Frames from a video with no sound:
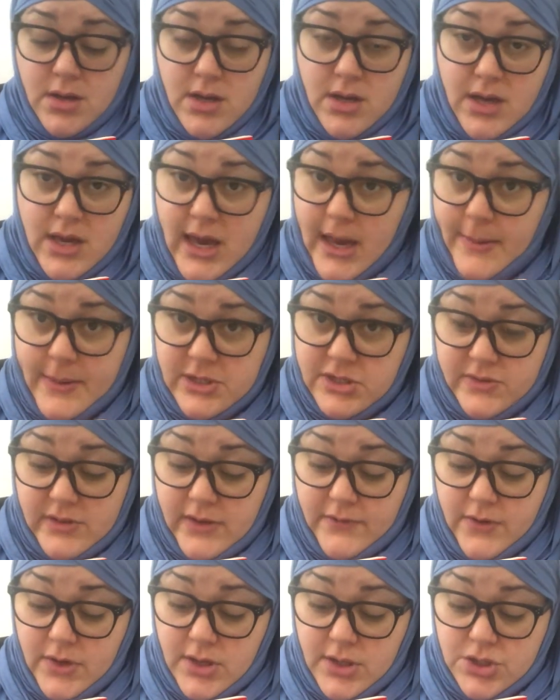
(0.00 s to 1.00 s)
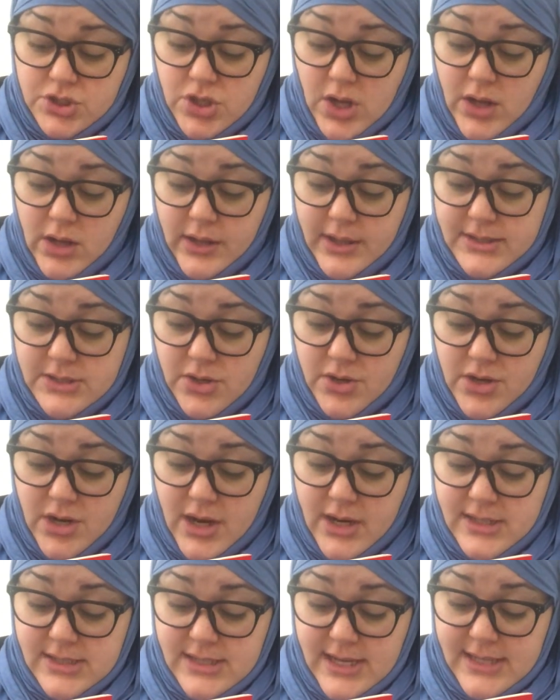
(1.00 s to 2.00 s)
Cabbage-flavored chocolates are
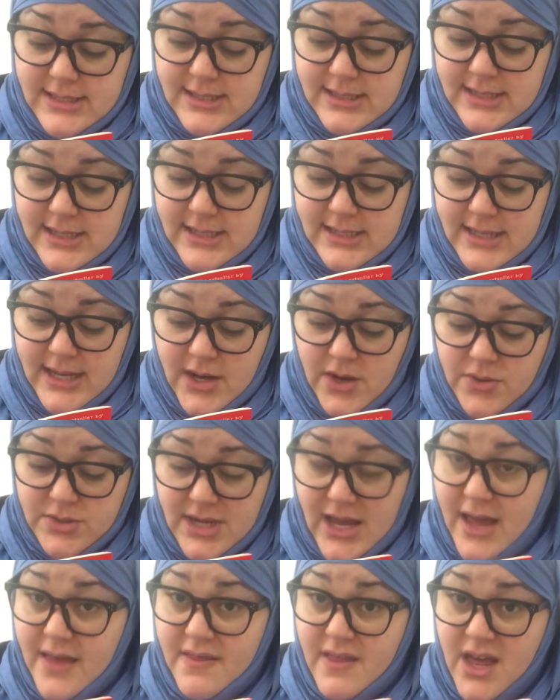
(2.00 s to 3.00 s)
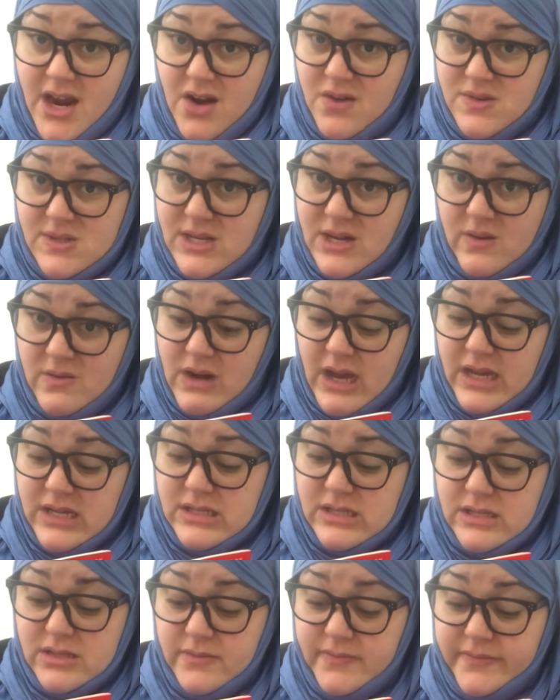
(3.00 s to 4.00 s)
not as nice as they sound, and they don't sound
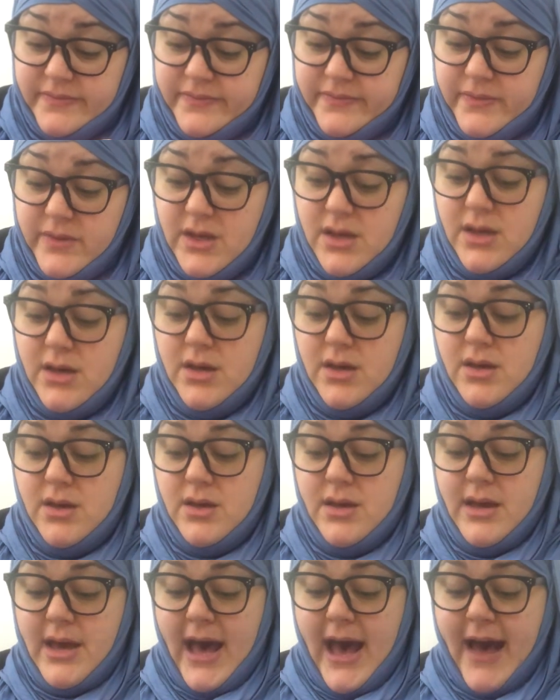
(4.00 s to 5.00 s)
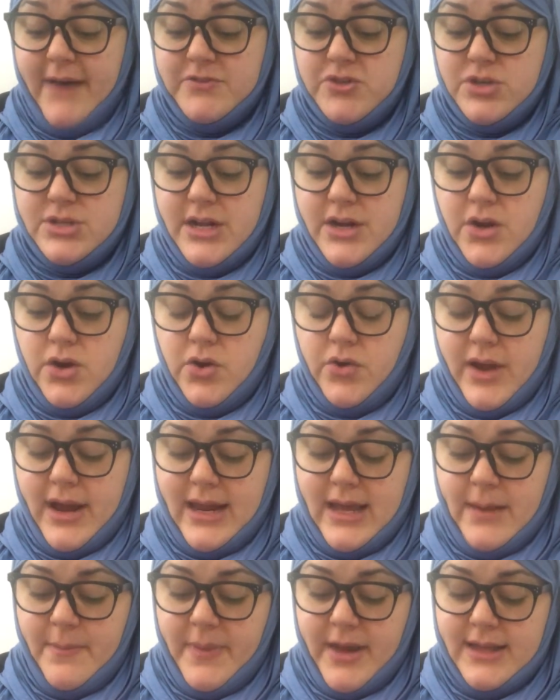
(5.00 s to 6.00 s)
nice. After dinner,
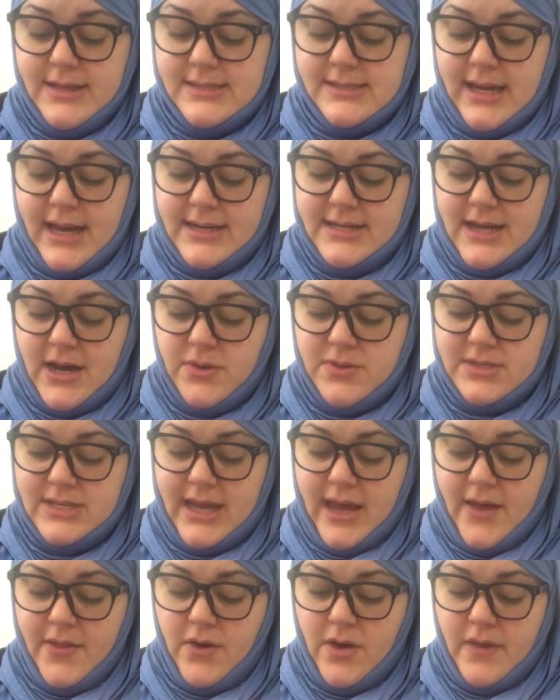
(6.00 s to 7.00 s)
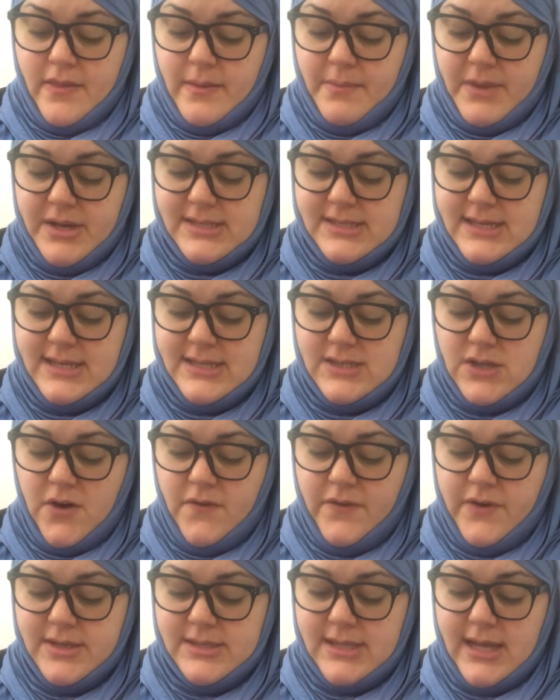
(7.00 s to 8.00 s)
Granny and Ben sat down together on the musty
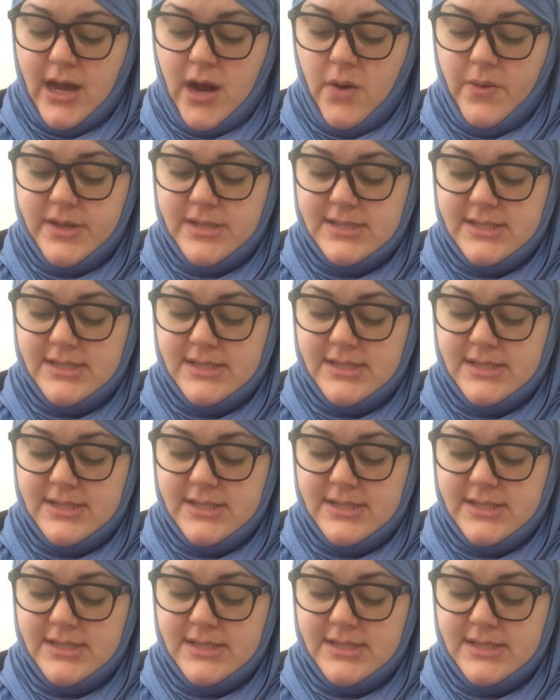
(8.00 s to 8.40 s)
sofa as they always